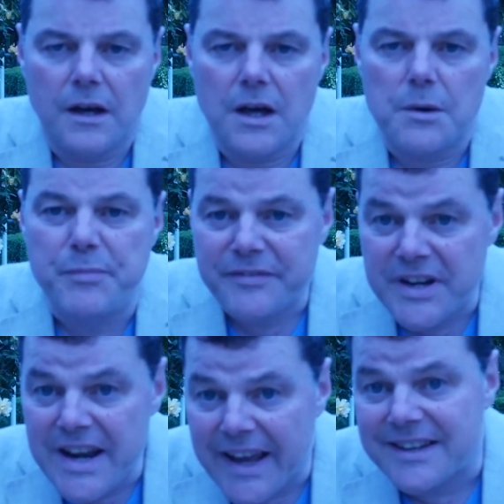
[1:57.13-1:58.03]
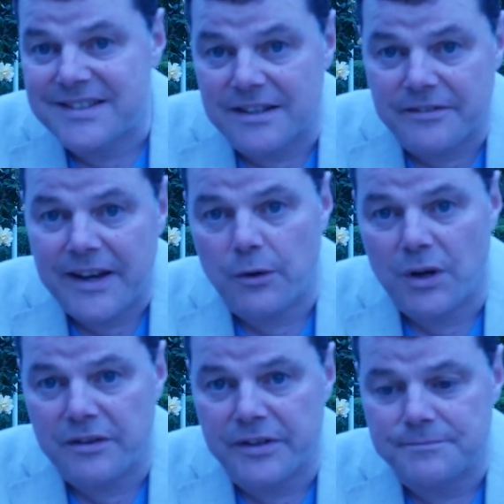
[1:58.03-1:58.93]
A bit of a negative,
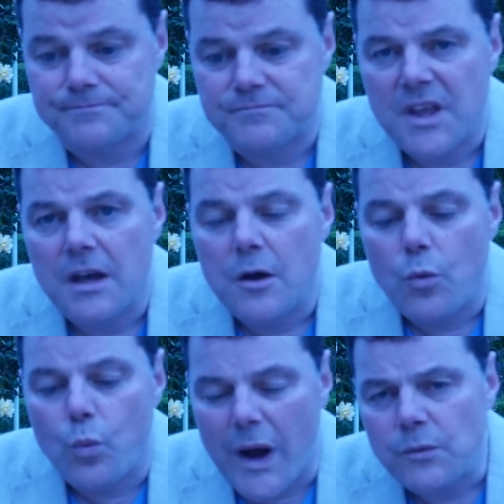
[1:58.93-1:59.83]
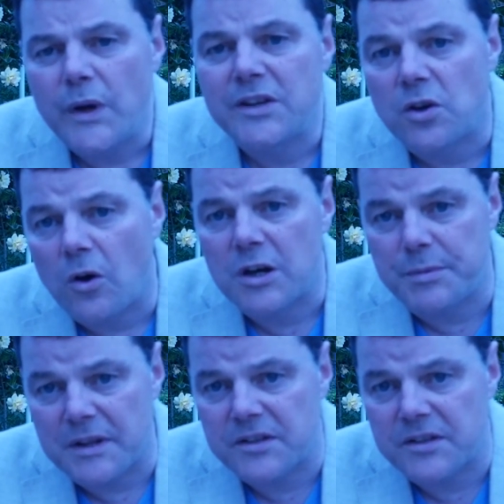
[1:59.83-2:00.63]
however. When we talk about the